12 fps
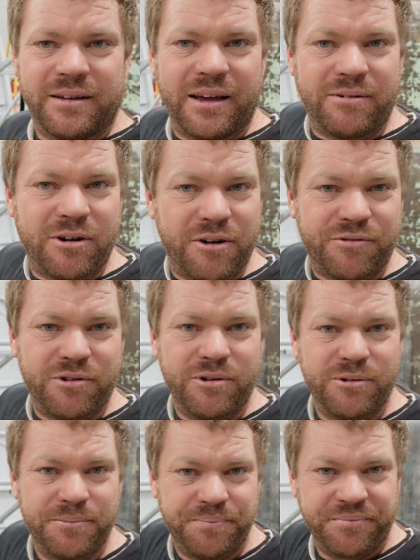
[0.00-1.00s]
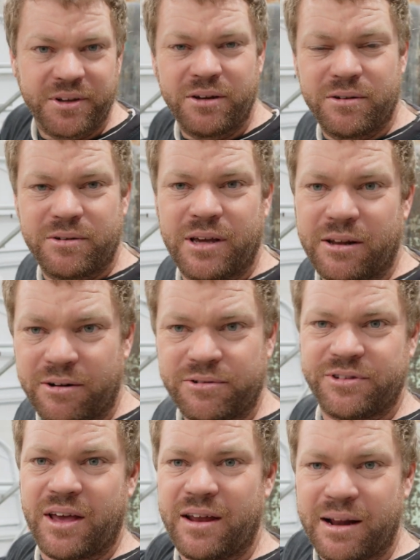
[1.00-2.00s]
yeah, we'll go through, get it all
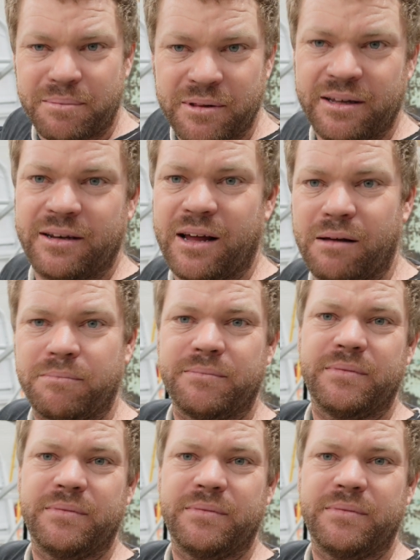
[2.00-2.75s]
sanded up, cleaned up.